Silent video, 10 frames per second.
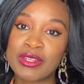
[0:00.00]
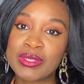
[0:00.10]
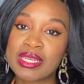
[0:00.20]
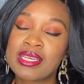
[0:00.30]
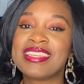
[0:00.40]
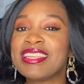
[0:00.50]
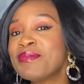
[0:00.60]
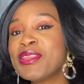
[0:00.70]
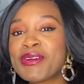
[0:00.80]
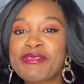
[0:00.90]
look. Let
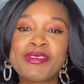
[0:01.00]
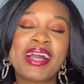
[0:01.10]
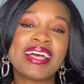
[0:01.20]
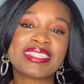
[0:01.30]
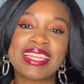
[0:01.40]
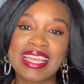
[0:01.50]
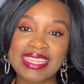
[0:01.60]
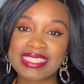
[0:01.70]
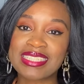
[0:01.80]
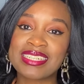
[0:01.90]
me know if you guys like
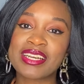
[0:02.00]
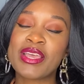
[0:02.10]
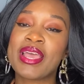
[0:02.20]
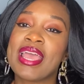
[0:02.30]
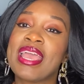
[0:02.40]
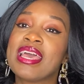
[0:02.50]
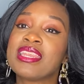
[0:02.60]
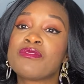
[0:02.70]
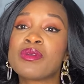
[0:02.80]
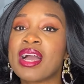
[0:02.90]
this look and
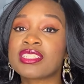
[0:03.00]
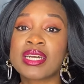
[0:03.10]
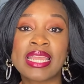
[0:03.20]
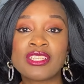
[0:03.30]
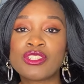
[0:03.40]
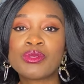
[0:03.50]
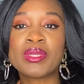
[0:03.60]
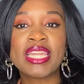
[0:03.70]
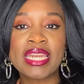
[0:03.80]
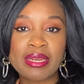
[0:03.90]
if you guys are into
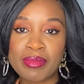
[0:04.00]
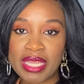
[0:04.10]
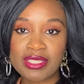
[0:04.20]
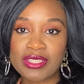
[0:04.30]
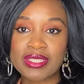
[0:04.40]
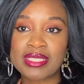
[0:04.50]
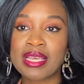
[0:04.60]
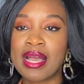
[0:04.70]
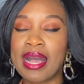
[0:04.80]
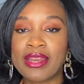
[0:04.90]
linen blazers.
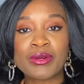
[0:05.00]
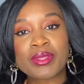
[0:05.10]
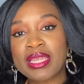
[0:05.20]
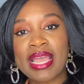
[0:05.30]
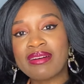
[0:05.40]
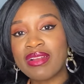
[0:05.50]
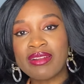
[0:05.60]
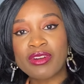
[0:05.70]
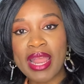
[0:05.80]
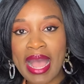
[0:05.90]
I don't think I've
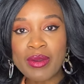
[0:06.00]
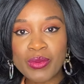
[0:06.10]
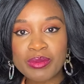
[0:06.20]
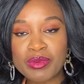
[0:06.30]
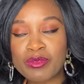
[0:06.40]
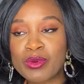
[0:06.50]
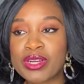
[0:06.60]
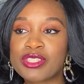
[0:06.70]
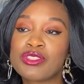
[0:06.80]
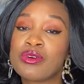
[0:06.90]
ever had one
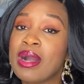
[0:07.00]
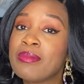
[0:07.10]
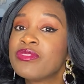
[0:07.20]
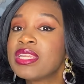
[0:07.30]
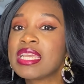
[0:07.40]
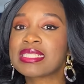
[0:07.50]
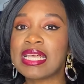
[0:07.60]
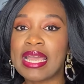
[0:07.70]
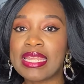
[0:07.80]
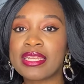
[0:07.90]
before, so I'm really
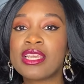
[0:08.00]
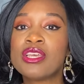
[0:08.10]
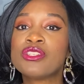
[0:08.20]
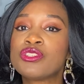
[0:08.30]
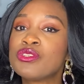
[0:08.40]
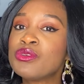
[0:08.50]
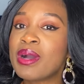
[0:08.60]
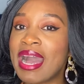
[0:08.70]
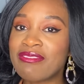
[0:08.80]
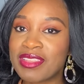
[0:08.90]
excited to
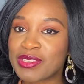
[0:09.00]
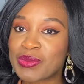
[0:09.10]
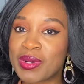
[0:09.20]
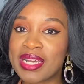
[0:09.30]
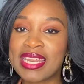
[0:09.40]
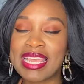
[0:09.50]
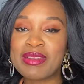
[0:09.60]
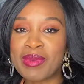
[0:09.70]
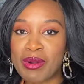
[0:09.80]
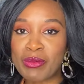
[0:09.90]
have this one in
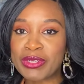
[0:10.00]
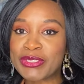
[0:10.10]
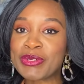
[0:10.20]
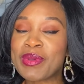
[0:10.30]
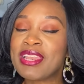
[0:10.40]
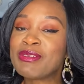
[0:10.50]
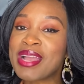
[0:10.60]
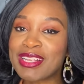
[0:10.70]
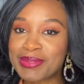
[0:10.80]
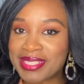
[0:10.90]
my wardrobe, and you
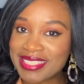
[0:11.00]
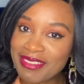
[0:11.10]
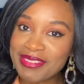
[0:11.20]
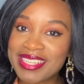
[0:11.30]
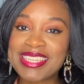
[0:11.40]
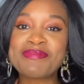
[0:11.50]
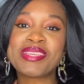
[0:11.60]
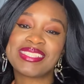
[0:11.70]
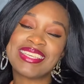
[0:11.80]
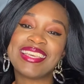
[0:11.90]
guys will definitely be
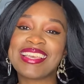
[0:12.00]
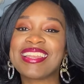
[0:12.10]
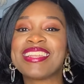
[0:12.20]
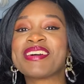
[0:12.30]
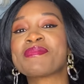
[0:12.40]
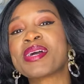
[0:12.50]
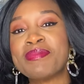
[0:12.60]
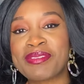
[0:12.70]
seeing it in upcoming